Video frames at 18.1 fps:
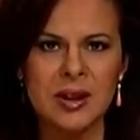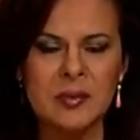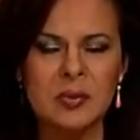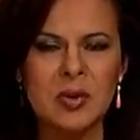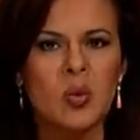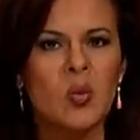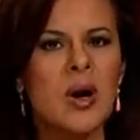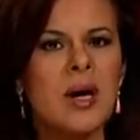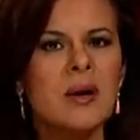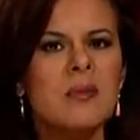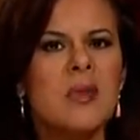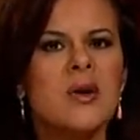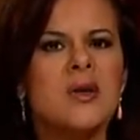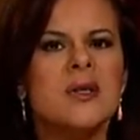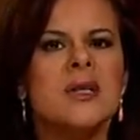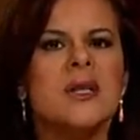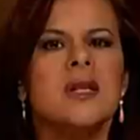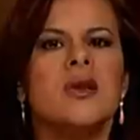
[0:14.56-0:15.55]
But one
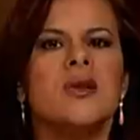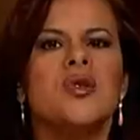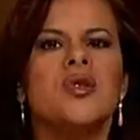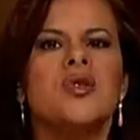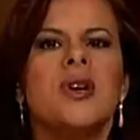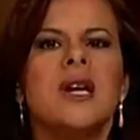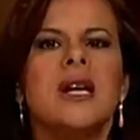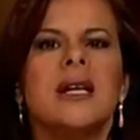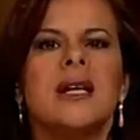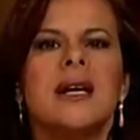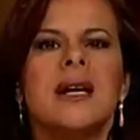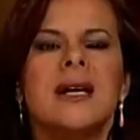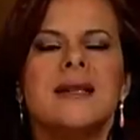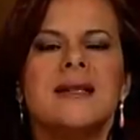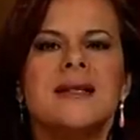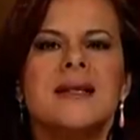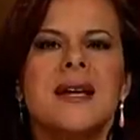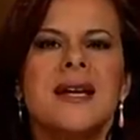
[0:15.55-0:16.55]
mosque in Australia
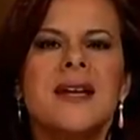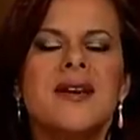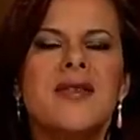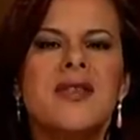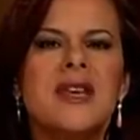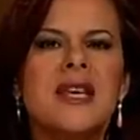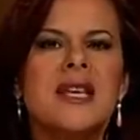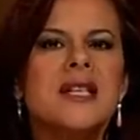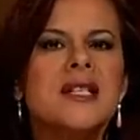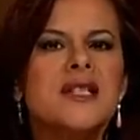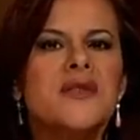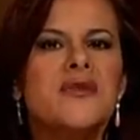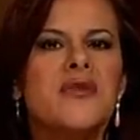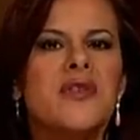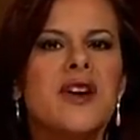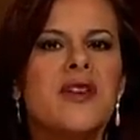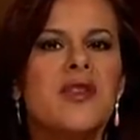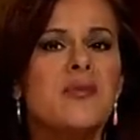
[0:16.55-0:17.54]
has taken the
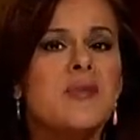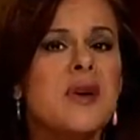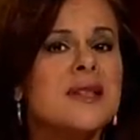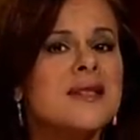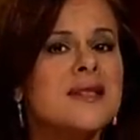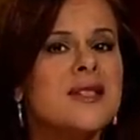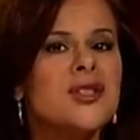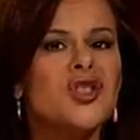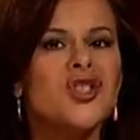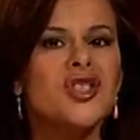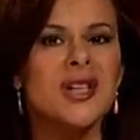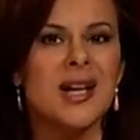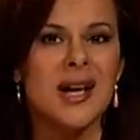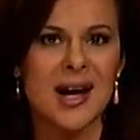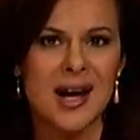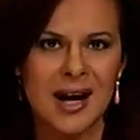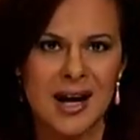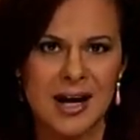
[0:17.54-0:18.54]
interfaith message to
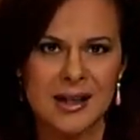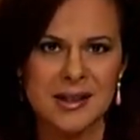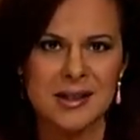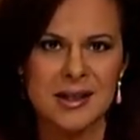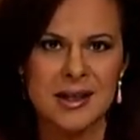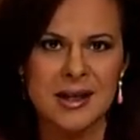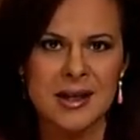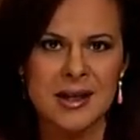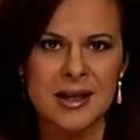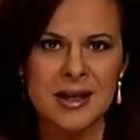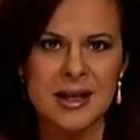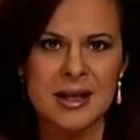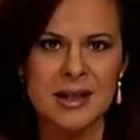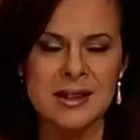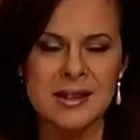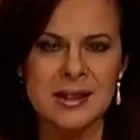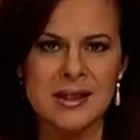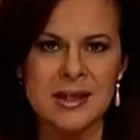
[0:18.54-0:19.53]
heart
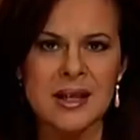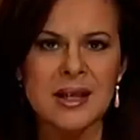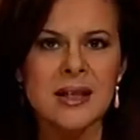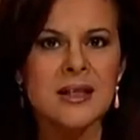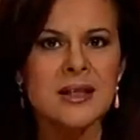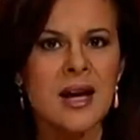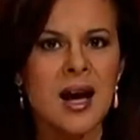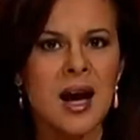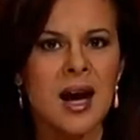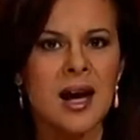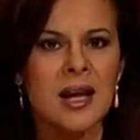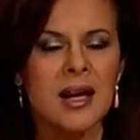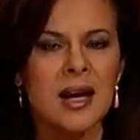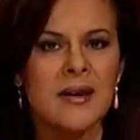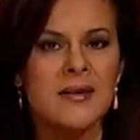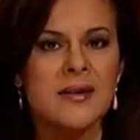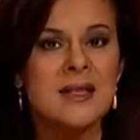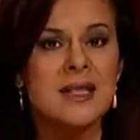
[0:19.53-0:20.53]
and is seeking to
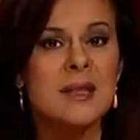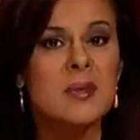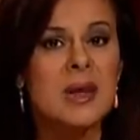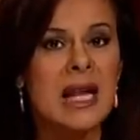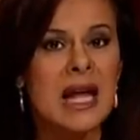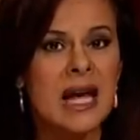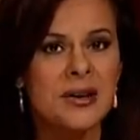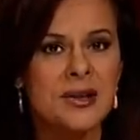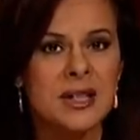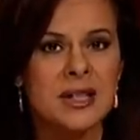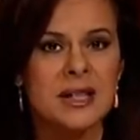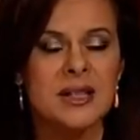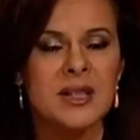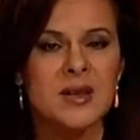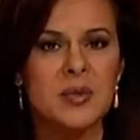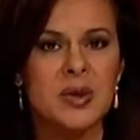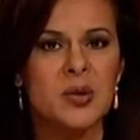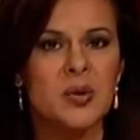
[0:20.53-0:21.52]
highlight the
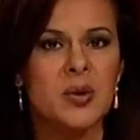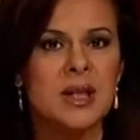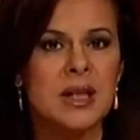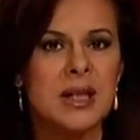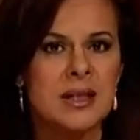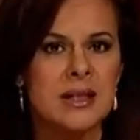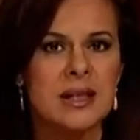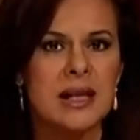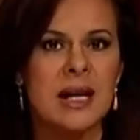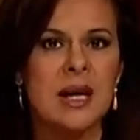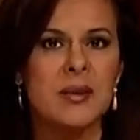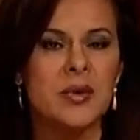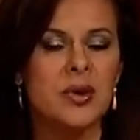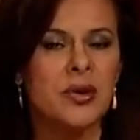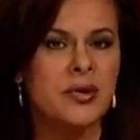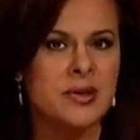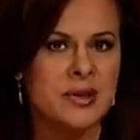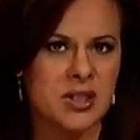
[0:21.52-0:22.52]
similarities between Islam
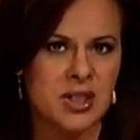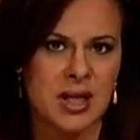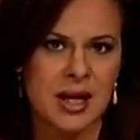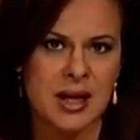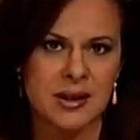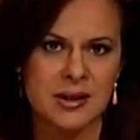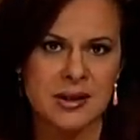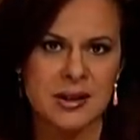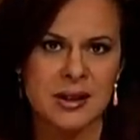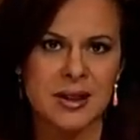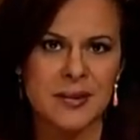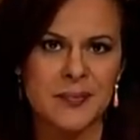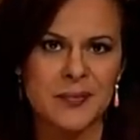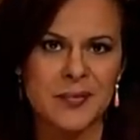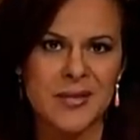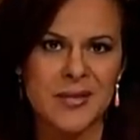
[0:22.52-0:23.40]
and Christianity.